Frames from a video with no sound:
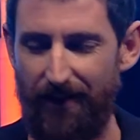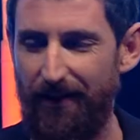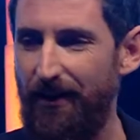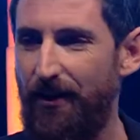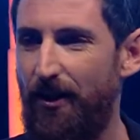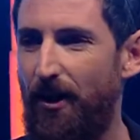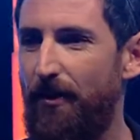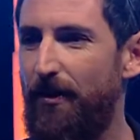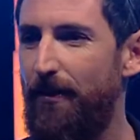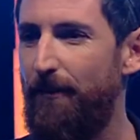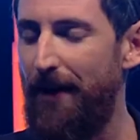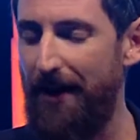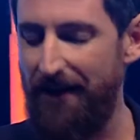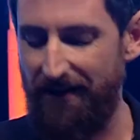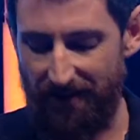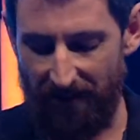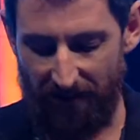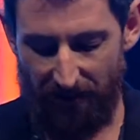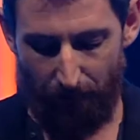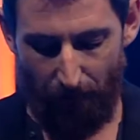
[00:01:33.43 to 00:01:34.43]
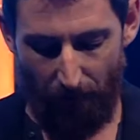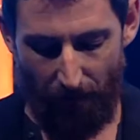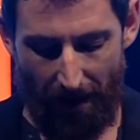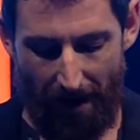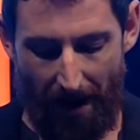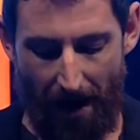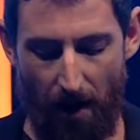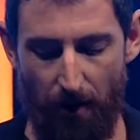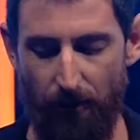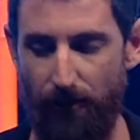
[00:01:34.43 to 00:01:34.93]
you know that makes us
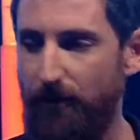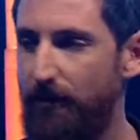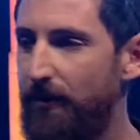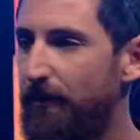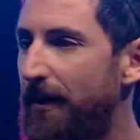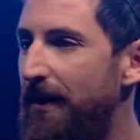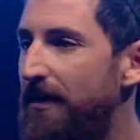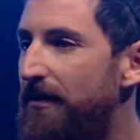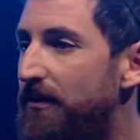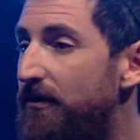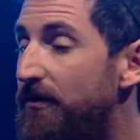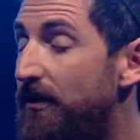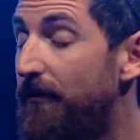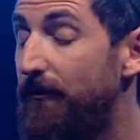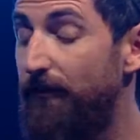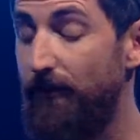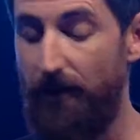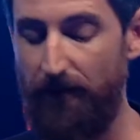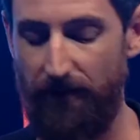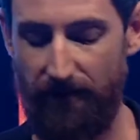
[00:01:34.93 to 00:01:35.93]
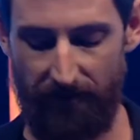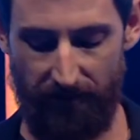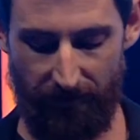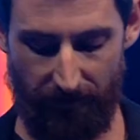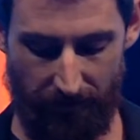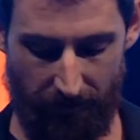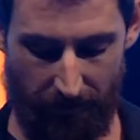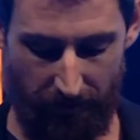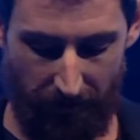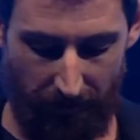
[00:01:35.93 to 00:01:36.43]
proud, that makes a difference,
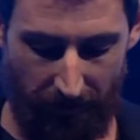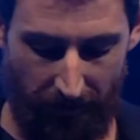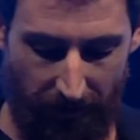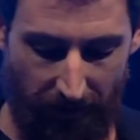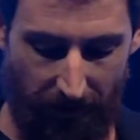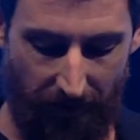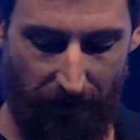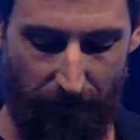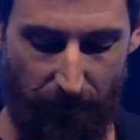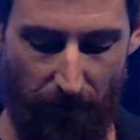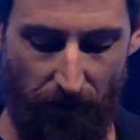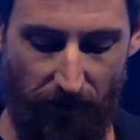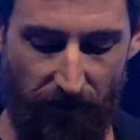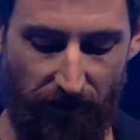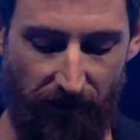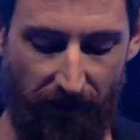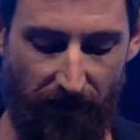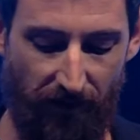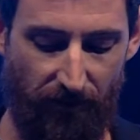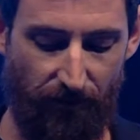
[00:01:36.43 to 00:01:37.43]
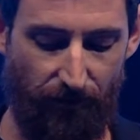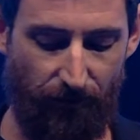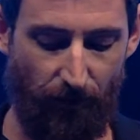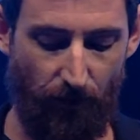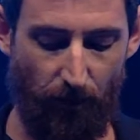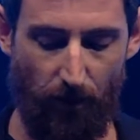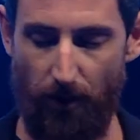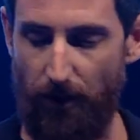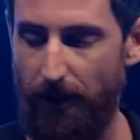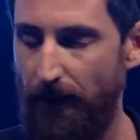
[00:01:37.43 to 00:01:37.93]
and that moves things
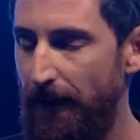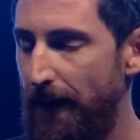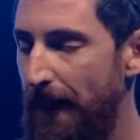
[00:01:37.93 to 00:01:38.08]
forward.